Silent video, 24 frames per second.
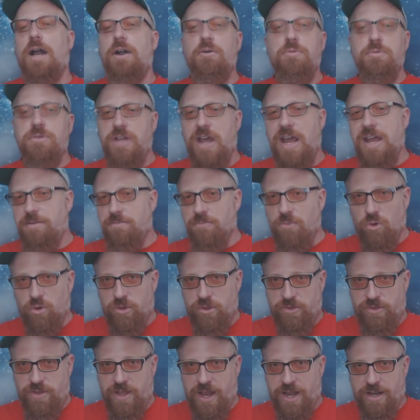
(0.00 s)
I don't take
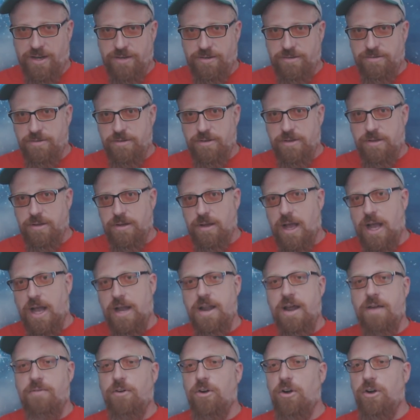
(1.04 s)
more than that.
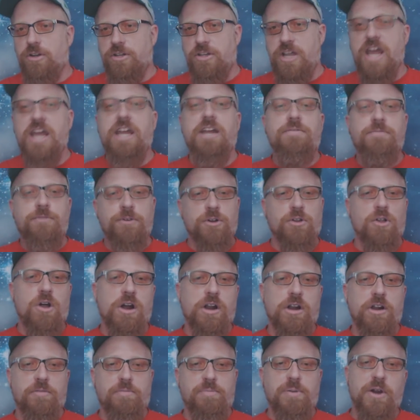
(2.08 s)
I never take it for a
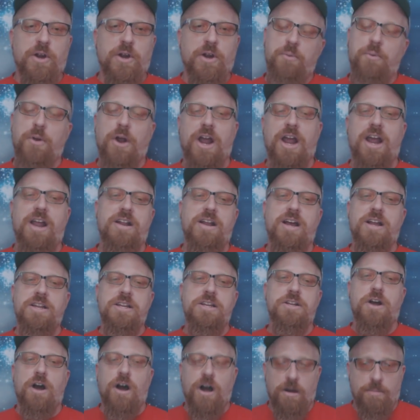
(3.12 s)
long enough period where I
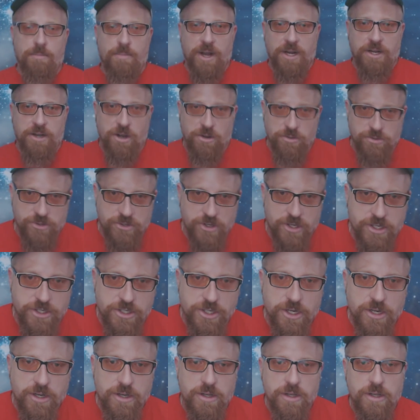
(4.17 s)
need to up my
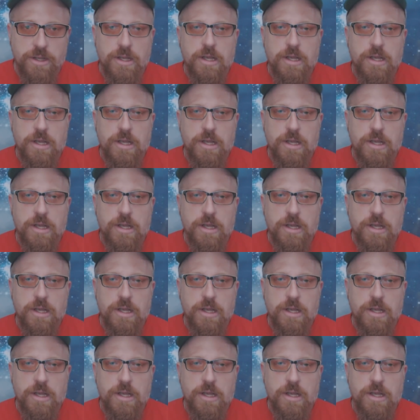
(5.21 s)
dosage.